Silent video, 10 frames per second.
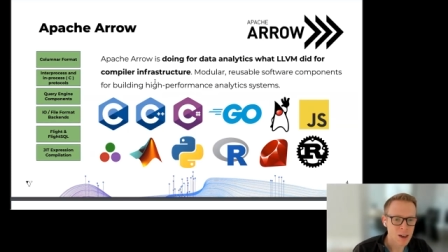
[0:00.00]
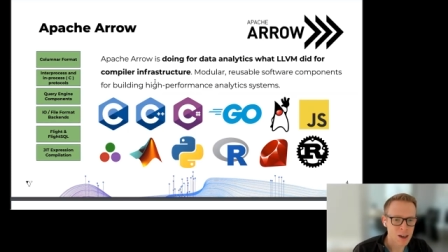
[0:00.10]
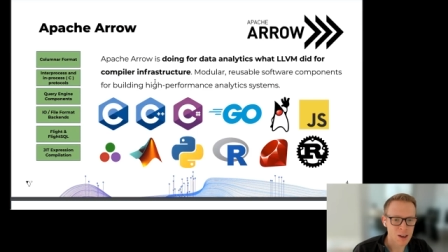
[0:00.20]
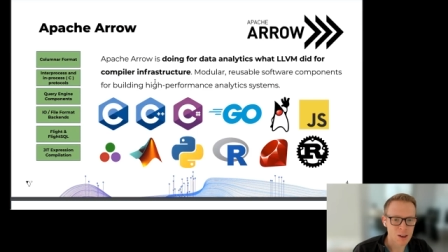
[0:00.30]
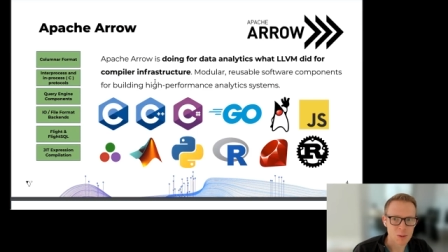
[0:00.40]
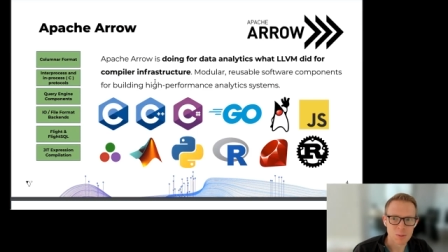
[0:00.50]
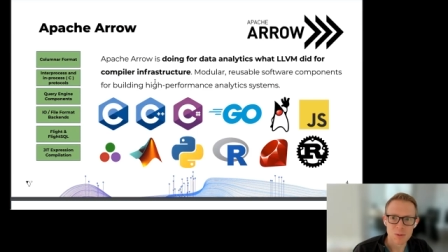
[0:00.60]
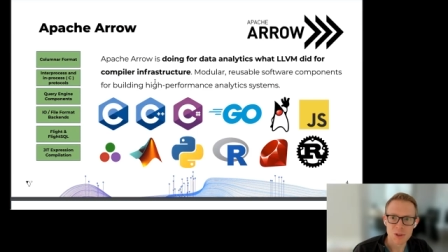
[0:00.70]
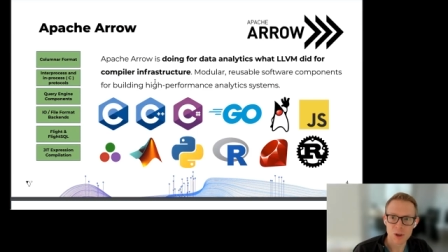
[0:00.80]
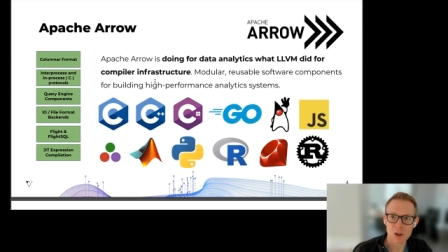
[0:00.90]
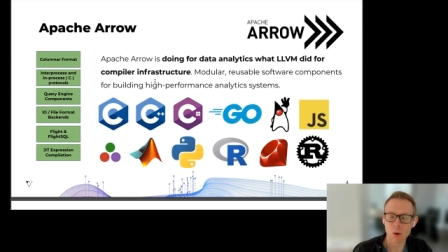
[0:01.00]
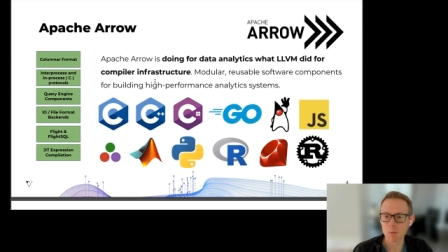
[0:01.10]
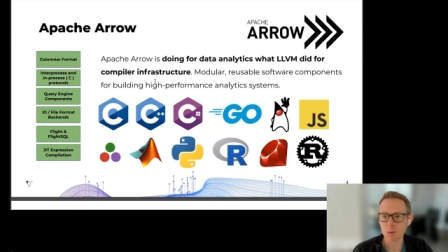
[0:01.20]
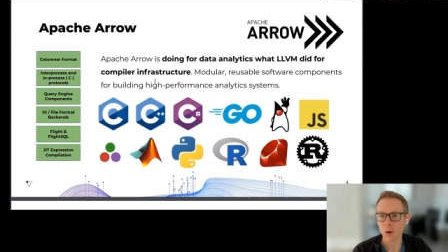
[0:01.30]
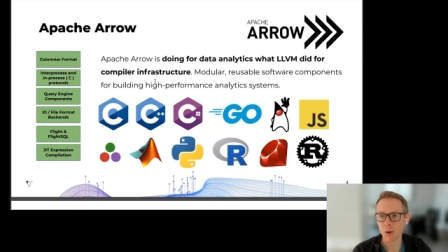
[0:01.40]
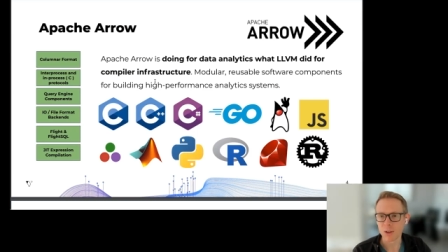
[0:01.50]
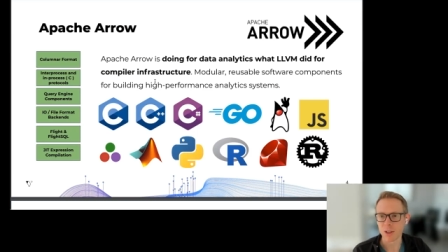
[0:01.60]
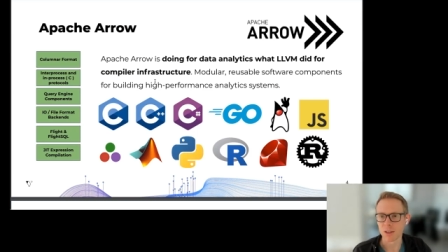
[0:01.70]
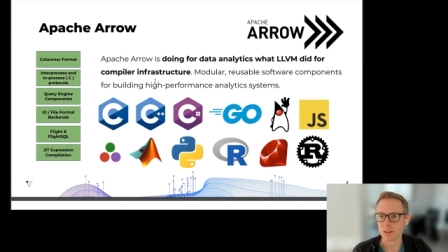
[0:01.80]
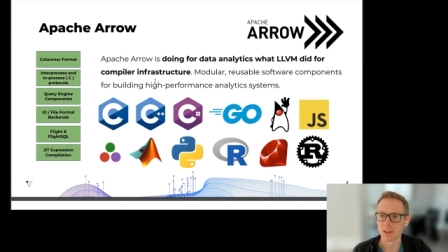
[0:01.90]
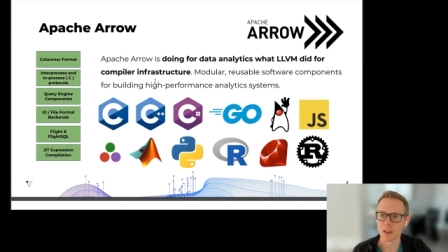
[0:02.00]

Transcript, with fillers: Um, so you aren't beholden,